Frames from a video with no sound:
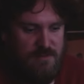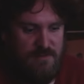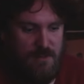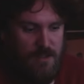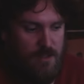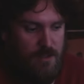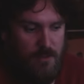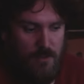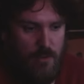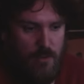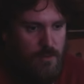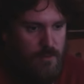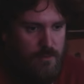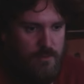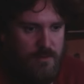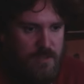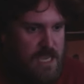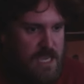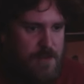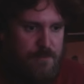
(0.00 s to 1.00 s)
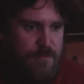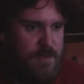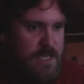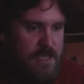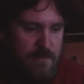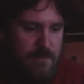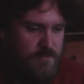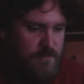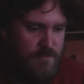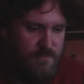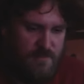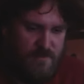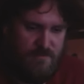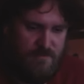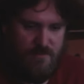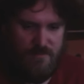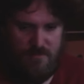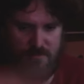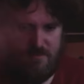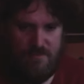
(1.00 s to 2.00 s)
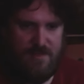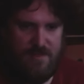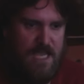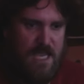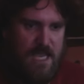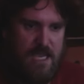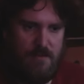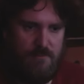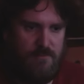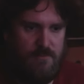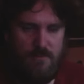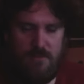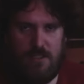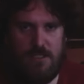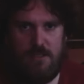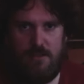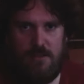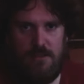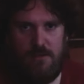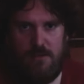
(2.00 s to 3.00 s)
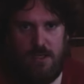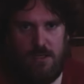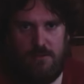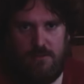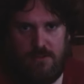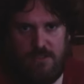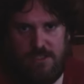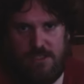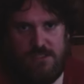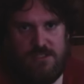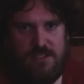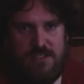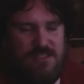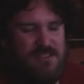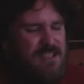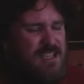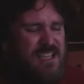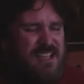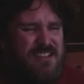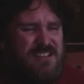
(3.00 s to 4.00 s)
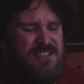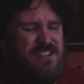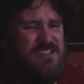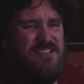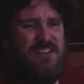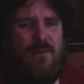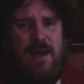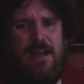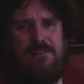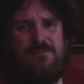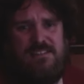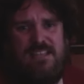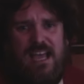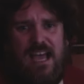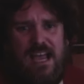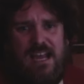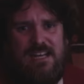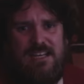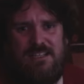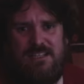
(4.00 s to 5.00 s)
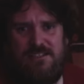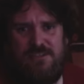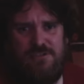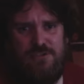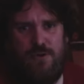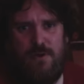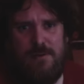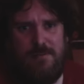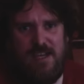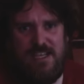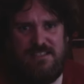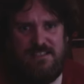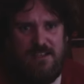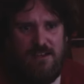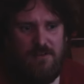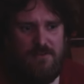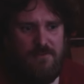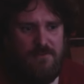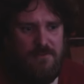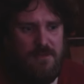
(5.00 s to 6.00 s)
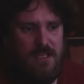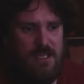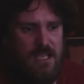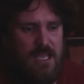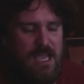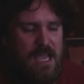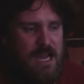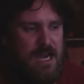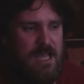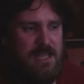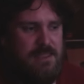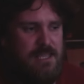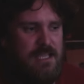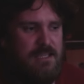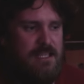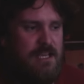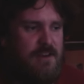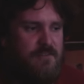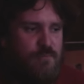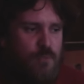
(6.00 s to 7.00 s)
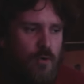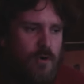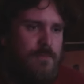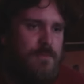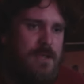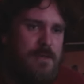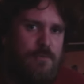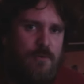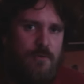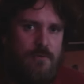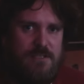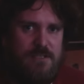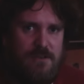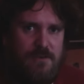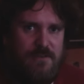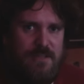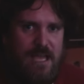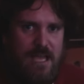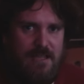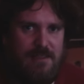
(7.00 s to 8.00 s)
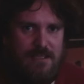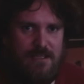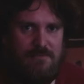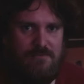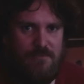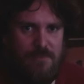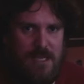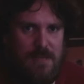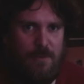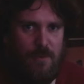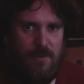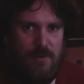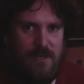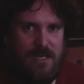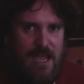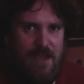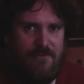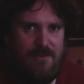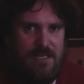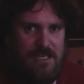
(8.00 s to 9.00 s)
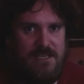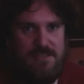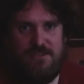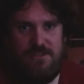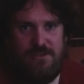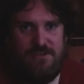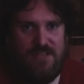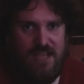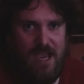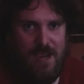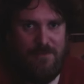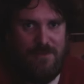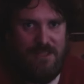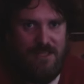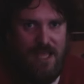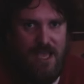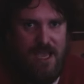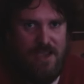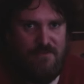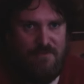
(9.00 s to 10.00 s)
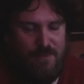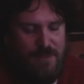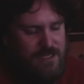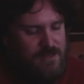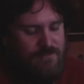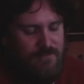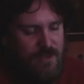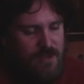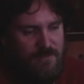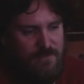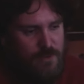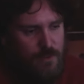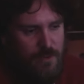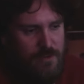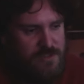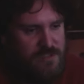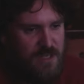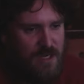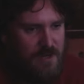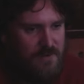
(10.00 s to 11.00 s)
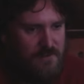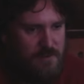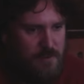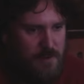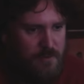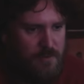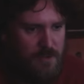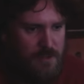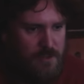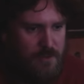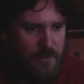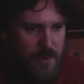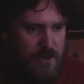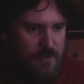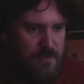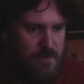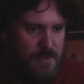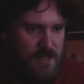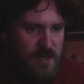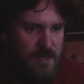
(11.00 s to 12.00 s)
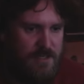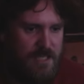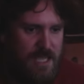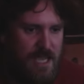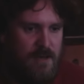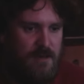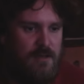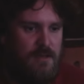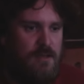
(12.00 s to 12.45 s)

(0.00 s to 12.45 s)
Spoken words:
a whole camping thing, you know, just go outside and enjoy myself. And I think that if more people would do that, then people would have an easier time in life. But of course, not everyone will agree with me on that.